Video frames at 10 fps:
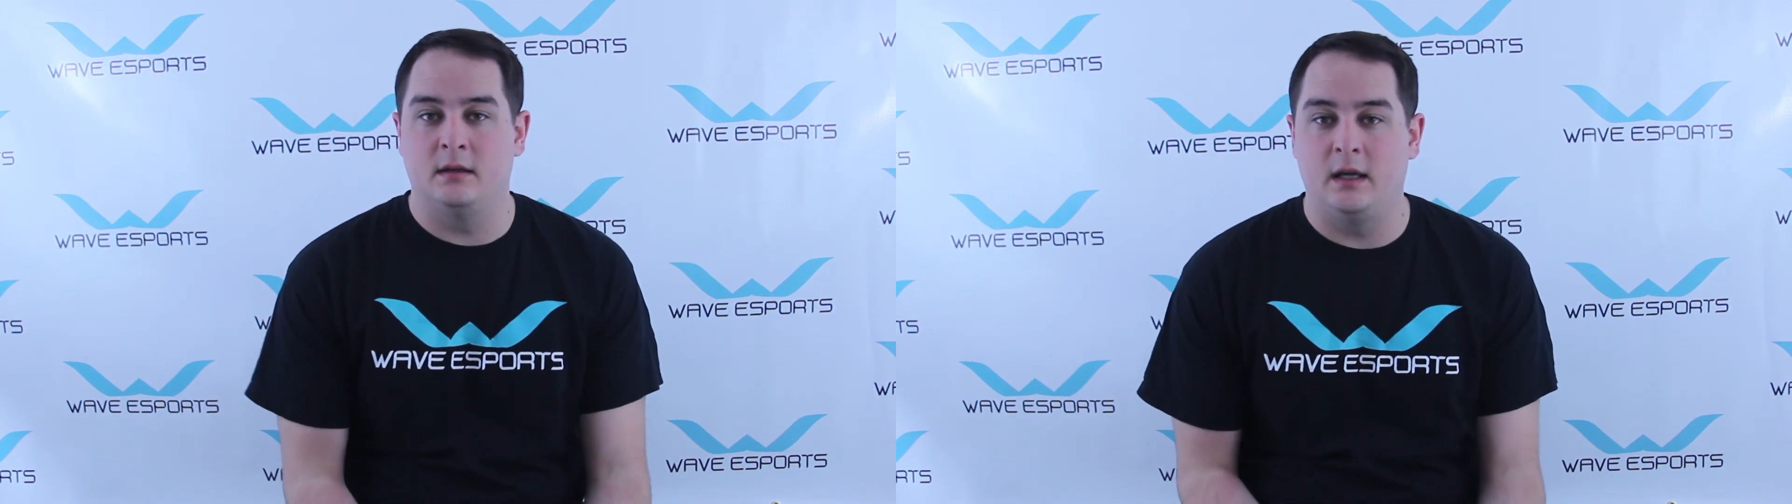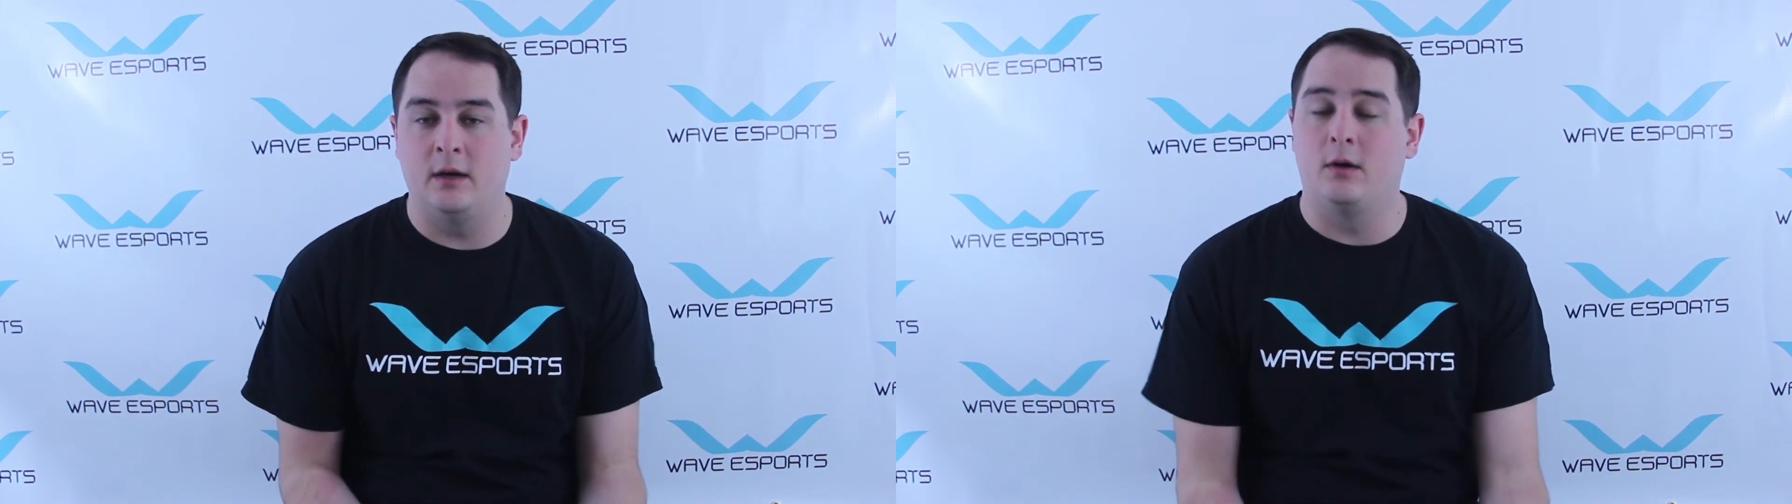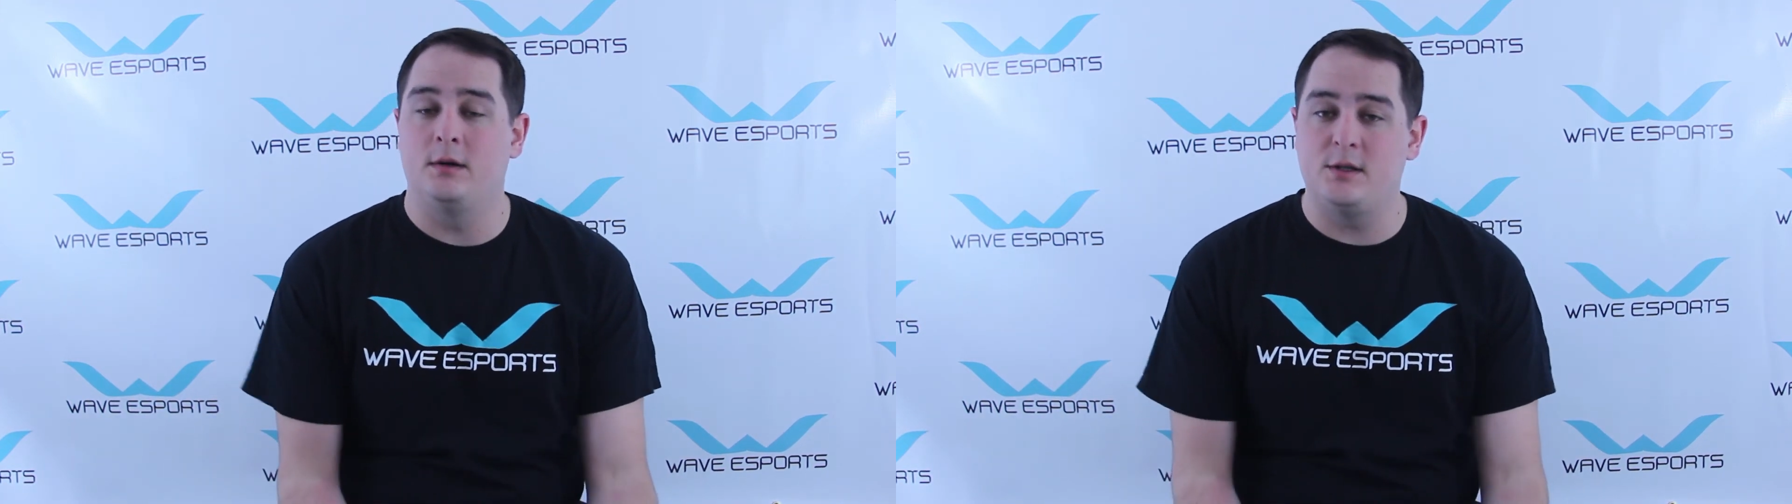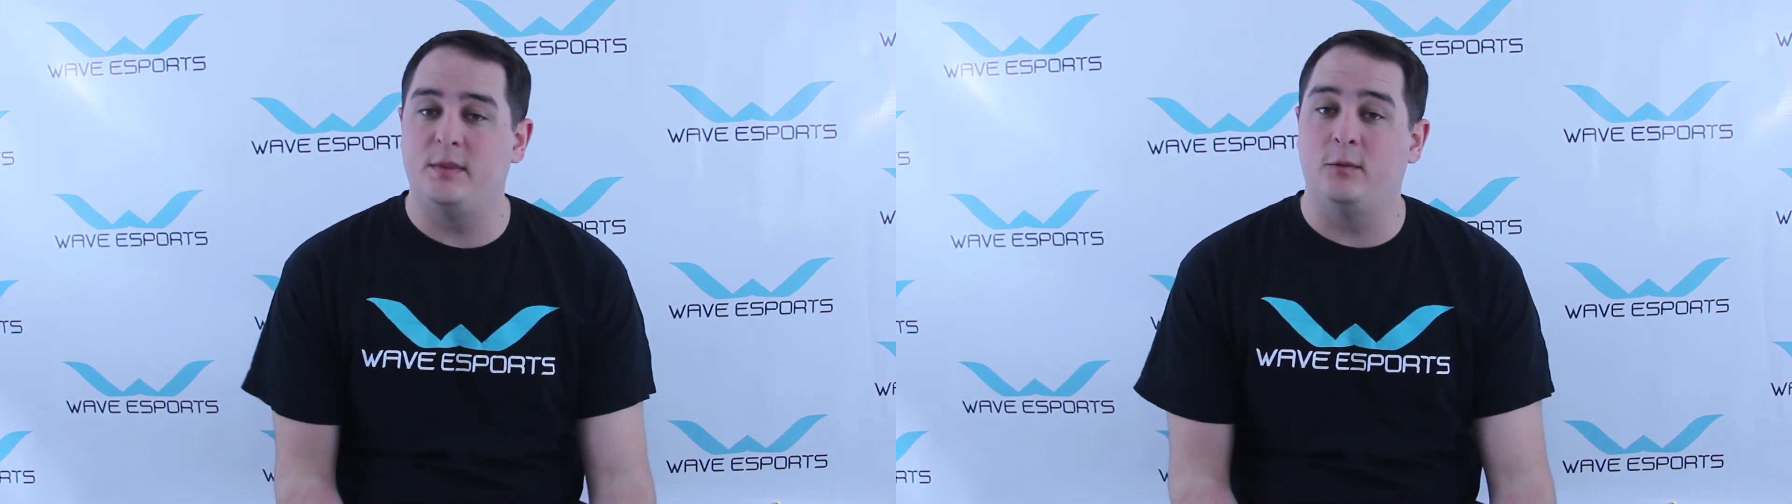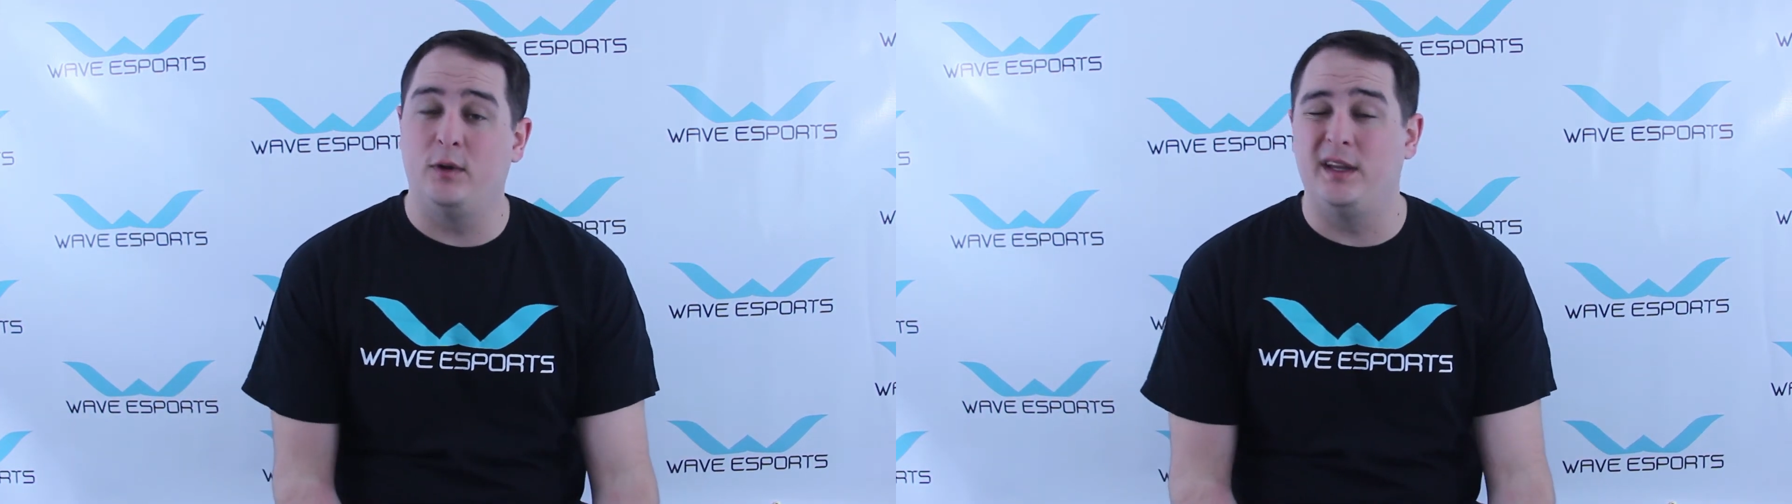it'll also
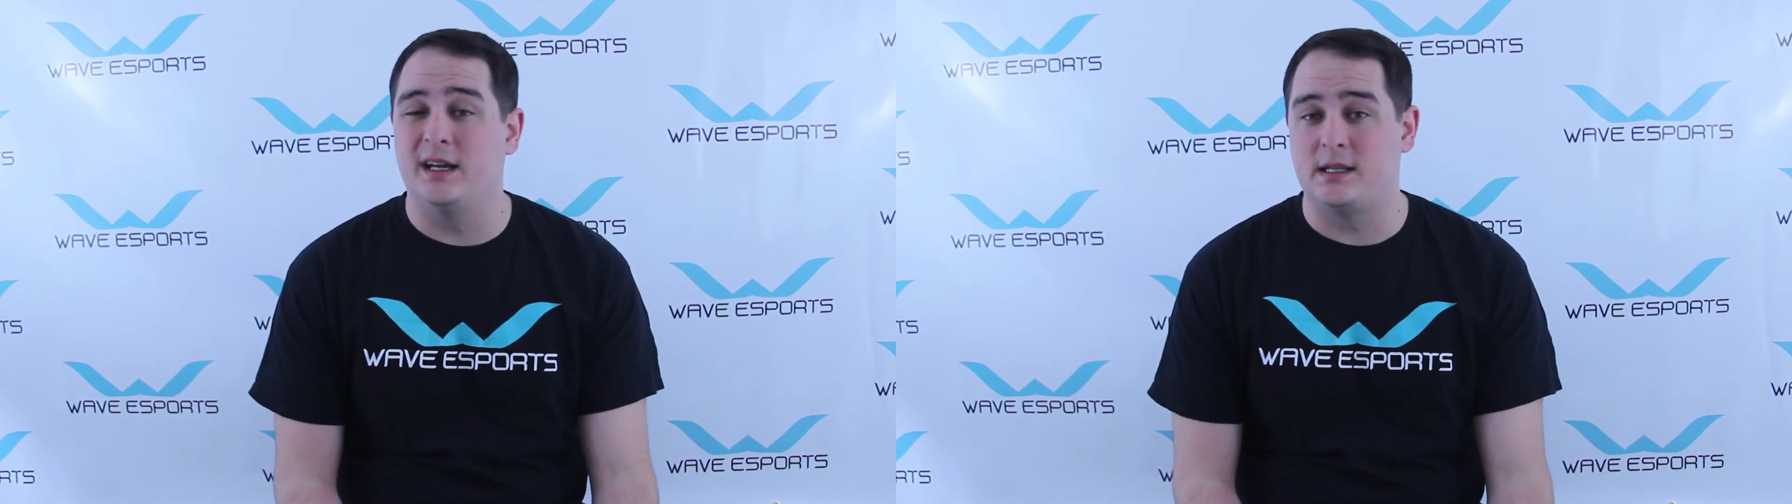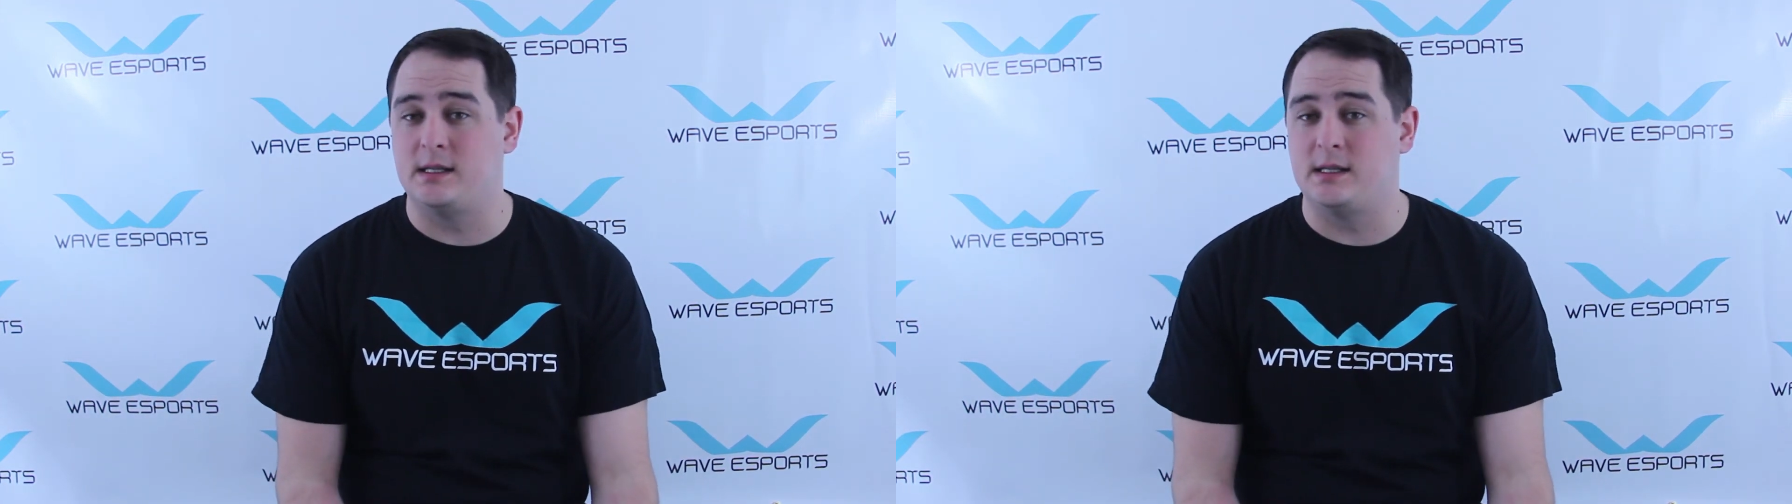be really nice